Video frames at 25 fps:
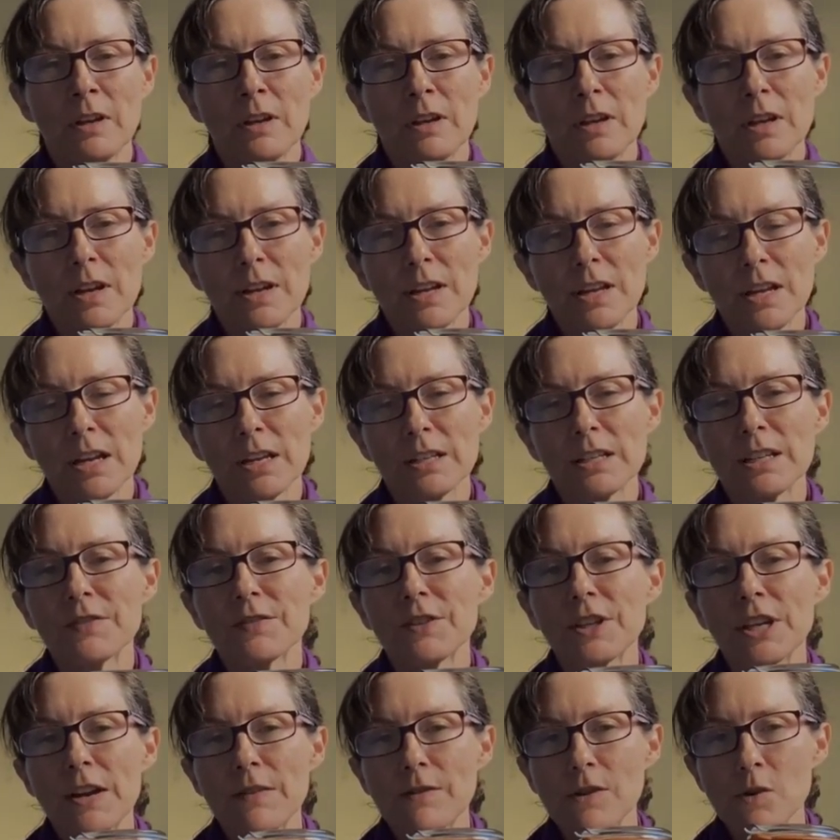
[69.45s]
again,
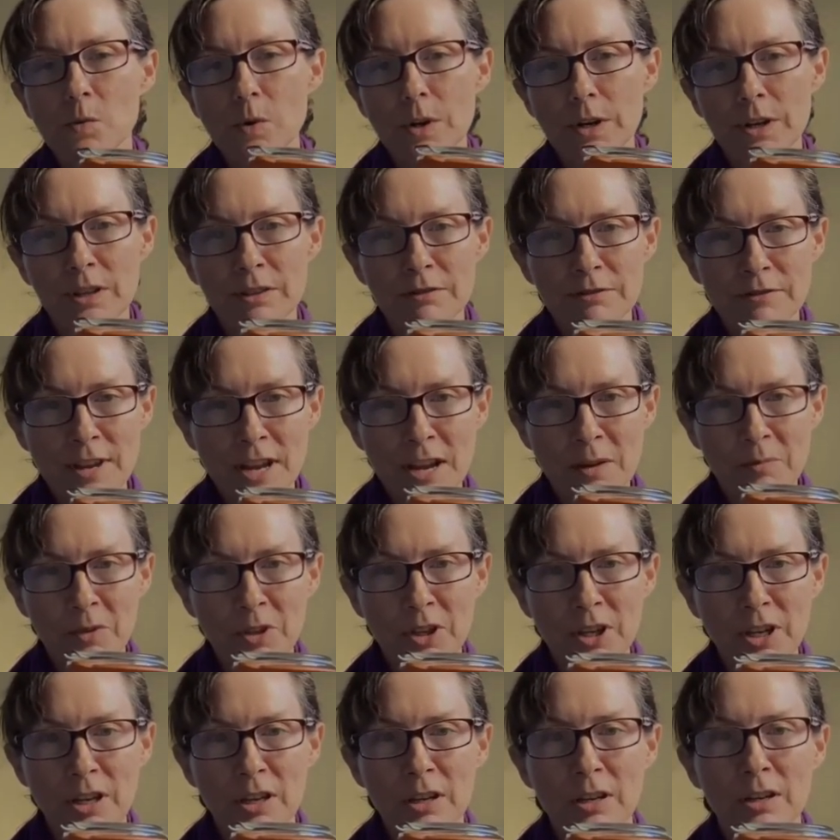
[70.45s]
giving everyone in the
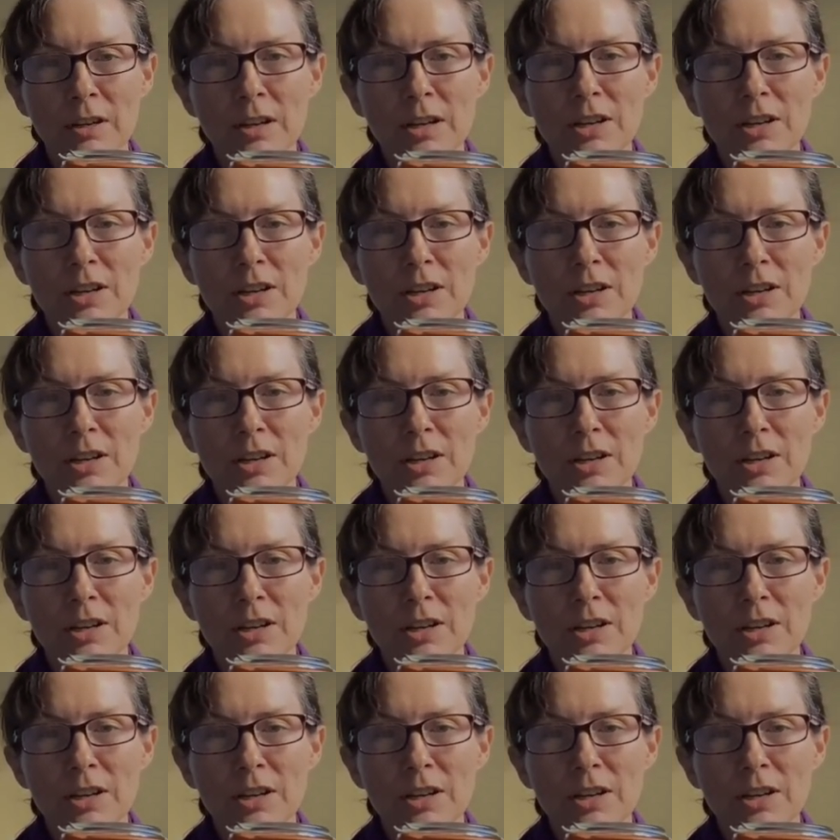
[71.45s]
family